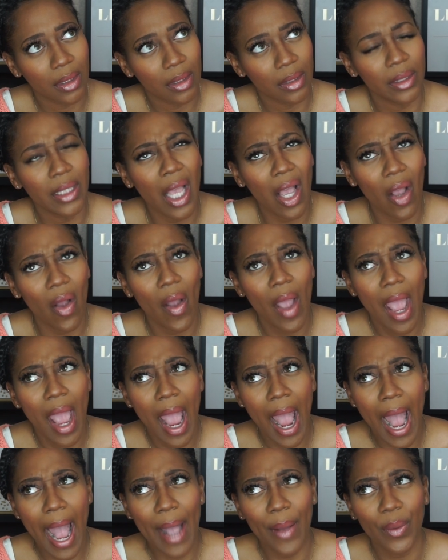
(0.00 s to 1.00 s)
No,
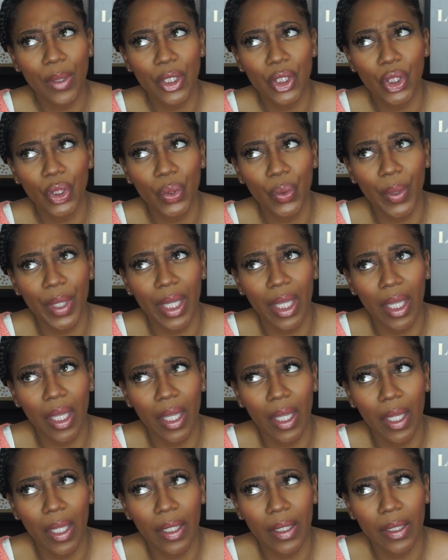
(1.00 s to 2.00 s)
I would do
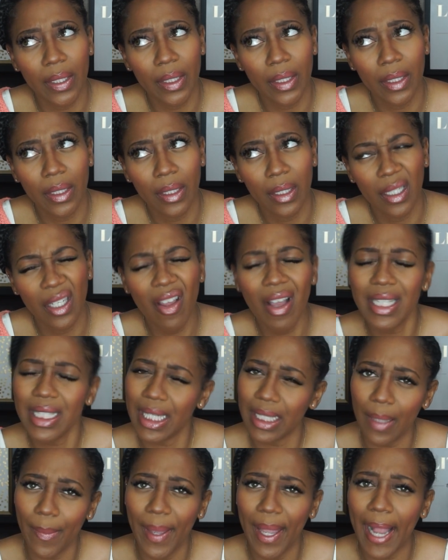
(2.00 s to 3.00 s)
it. No, I'll
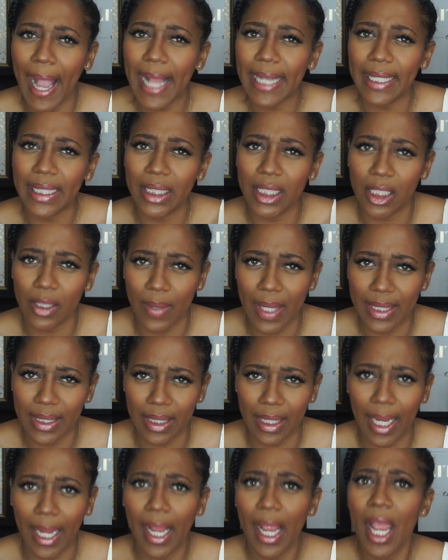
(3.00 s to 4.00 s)
take that back. I did this twice a
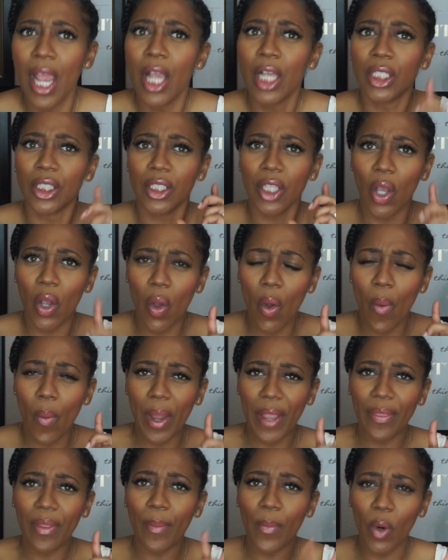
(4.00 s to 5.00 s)
day. So
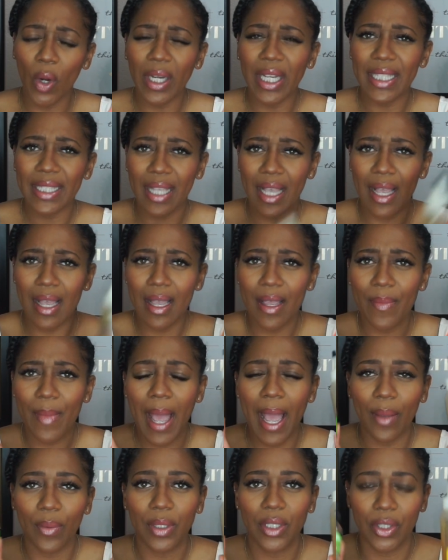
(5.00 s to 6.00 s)
in the morning time,
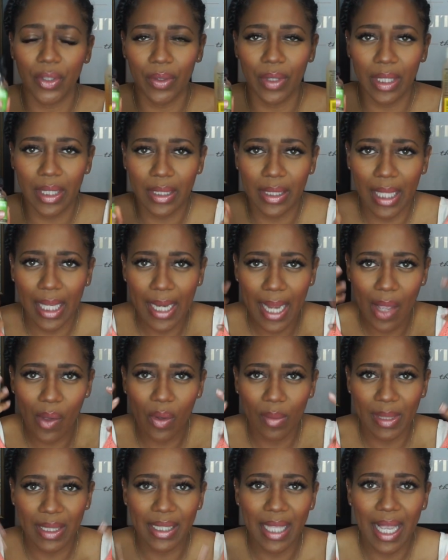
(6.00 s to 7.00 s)
I would do this and I
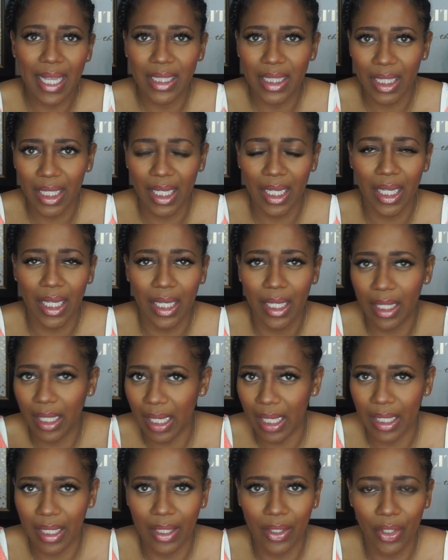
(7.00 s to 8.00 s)
would massage it in.
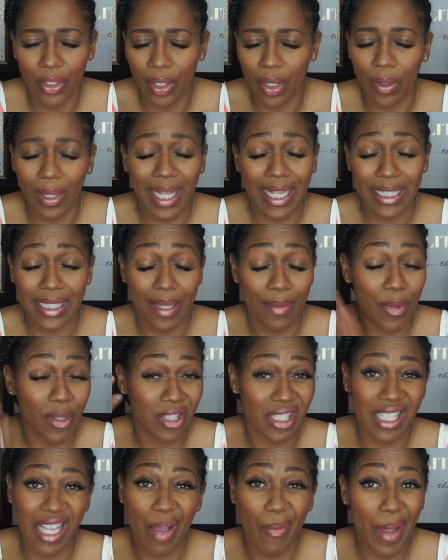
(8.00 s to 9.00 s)
And, you know, like I said, most
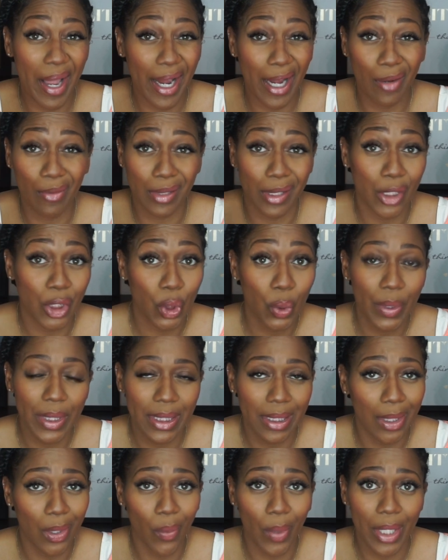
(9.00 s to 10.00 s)
of the time my hair was in
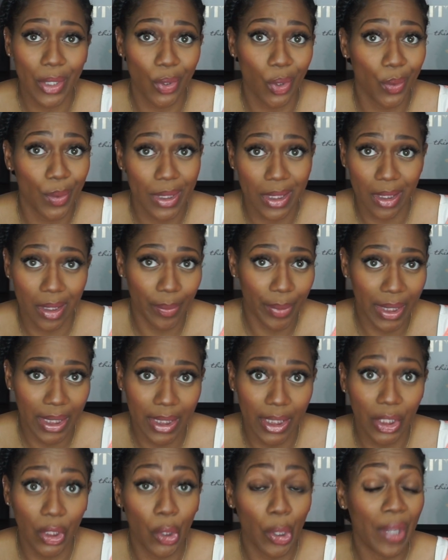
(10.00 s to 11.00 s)
twist anyway, so it wasn't a big
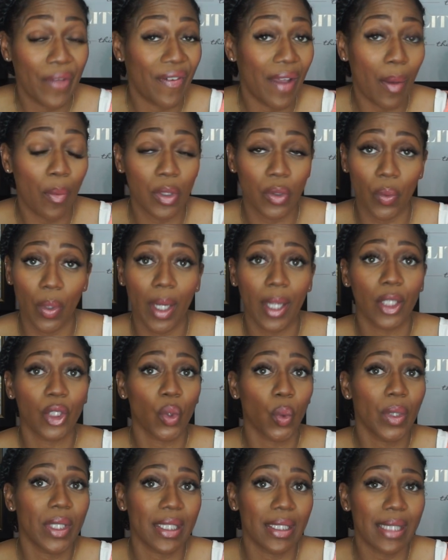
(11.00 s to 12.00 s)
deal. If I was wearing a
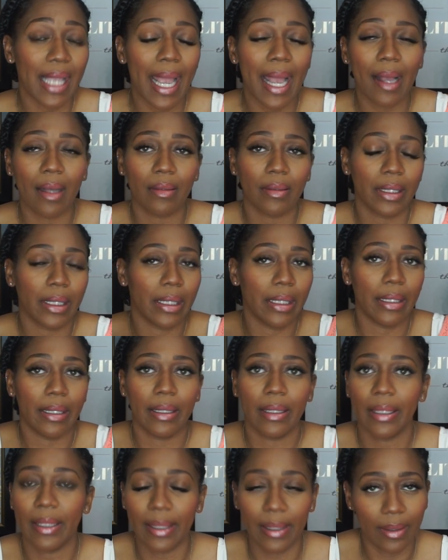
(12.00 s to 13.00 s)
twist out,
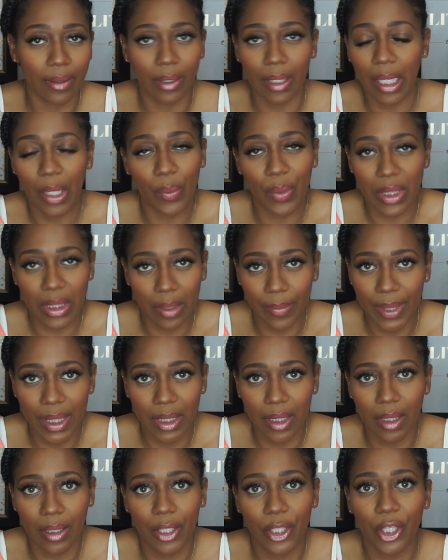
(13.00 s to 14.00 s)
then it wasn't a big
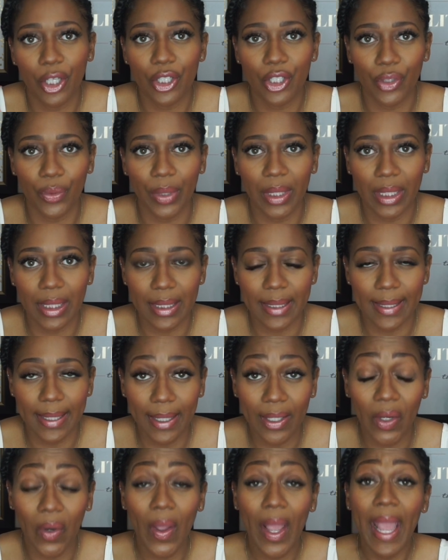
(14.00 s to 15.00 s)
deal either because you really couldn't
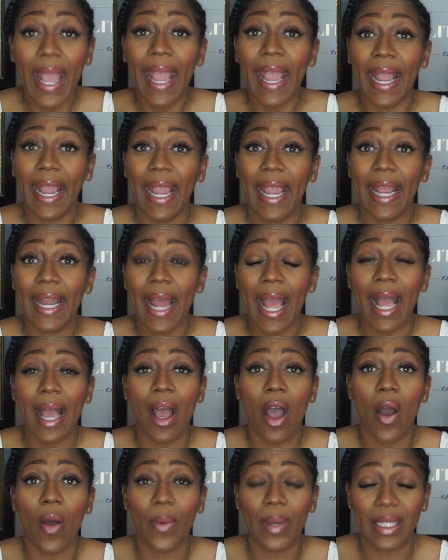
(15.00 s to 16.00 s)
tell. And
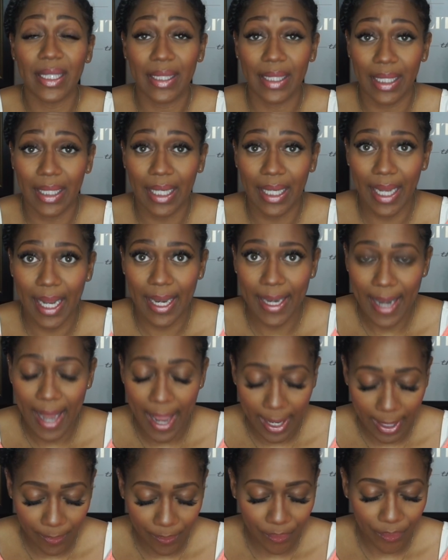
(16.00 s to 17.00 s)
I always did it at
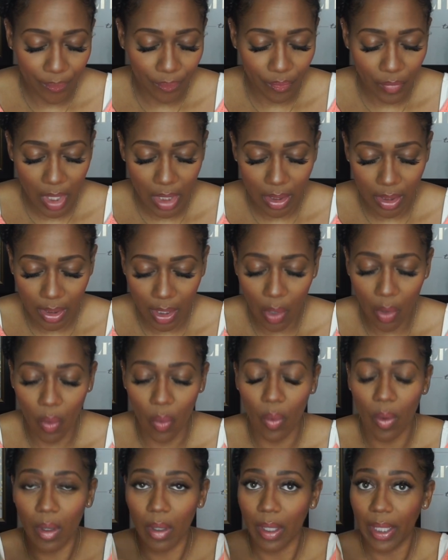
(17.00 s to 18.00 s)
night.
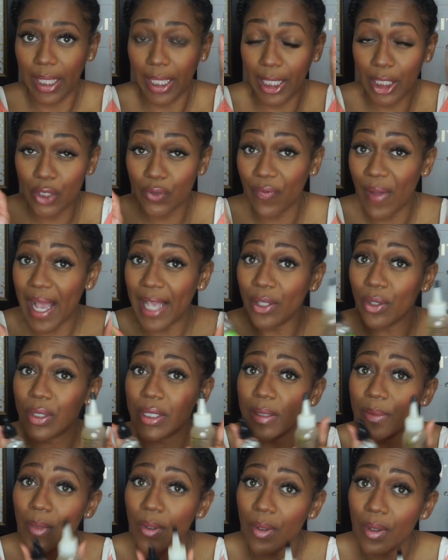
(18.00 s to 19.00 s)
So find you
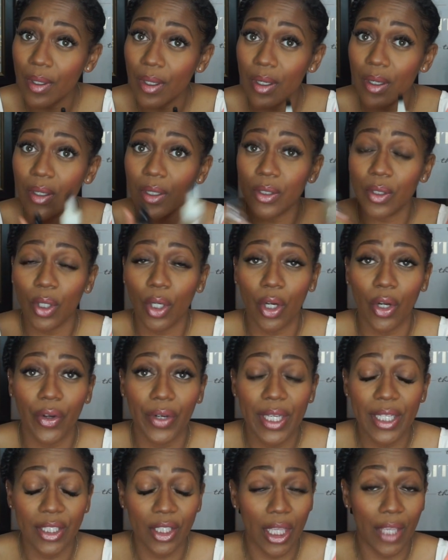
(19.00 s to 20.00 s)
some oils or
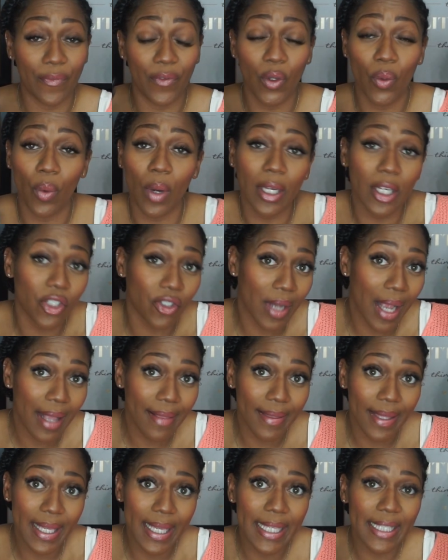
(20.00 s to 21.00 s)
grease. If you want to try
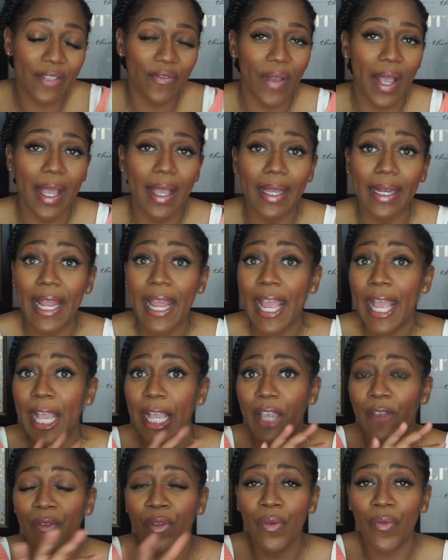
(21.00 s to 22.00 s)
these, fine.
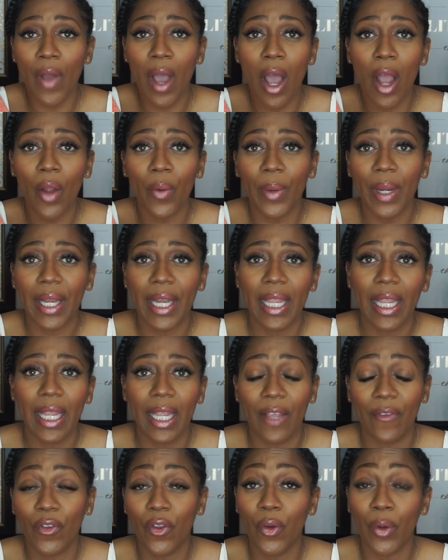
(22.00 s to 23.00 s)
If
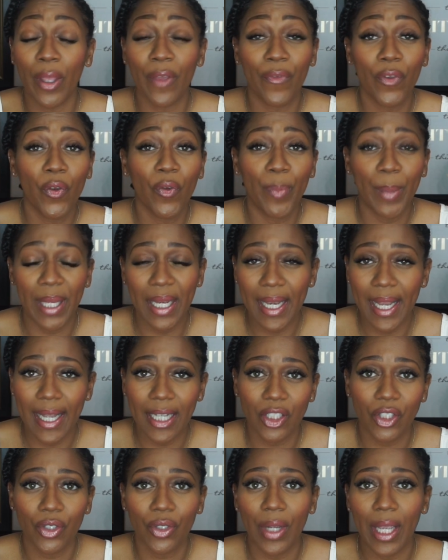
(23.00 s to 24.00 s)
you've been
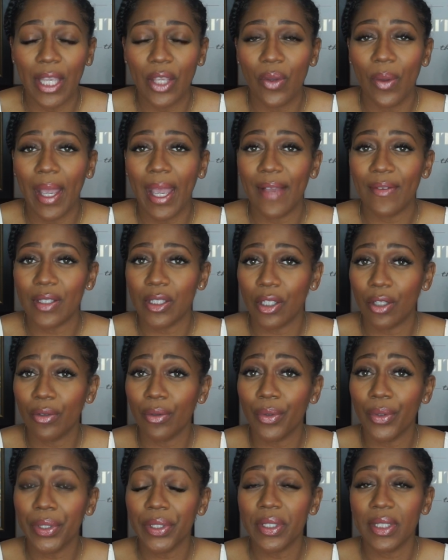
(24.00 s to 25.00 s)
natural and you have certain
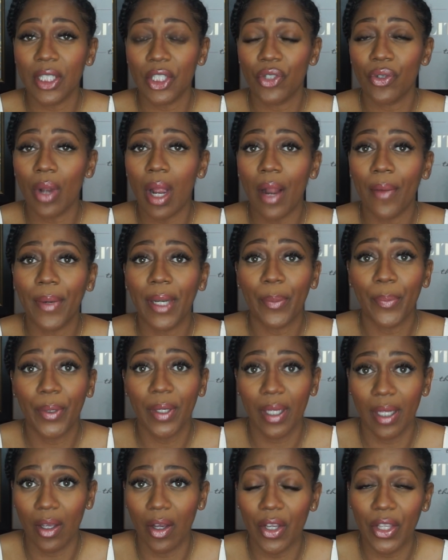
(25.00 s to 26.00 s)
oils that you're already
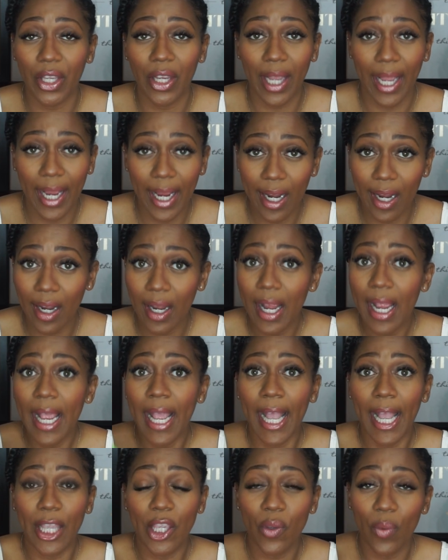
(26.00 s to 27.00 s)
putting on your hair
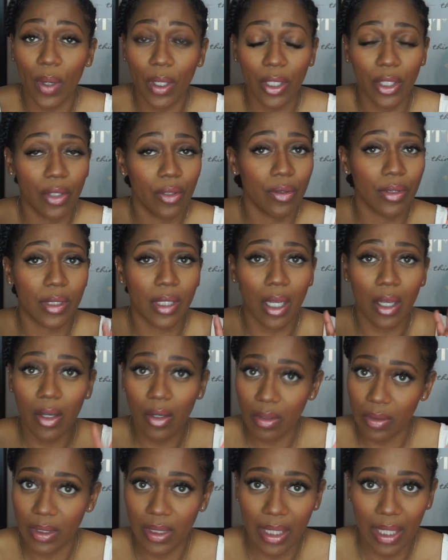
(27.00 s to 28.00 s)
and you want to use
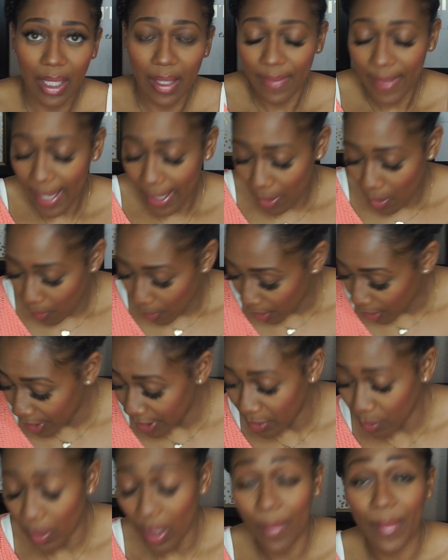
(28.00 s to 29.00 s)
those, then that could work
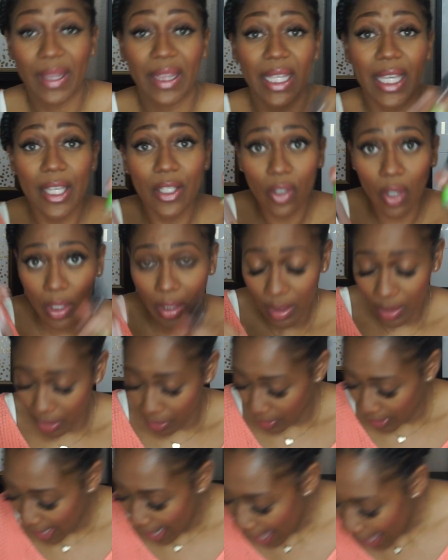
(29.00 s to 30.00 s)
as well. But these are the
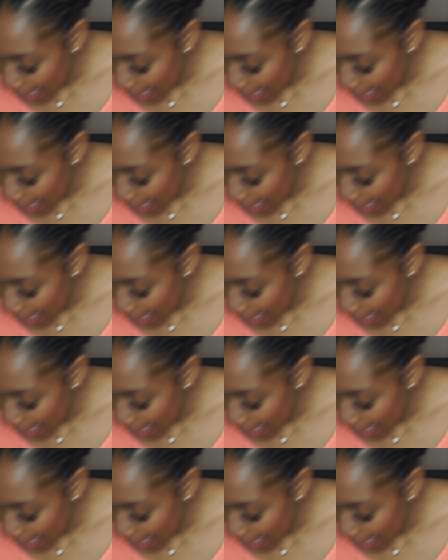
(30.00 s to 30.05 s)
two that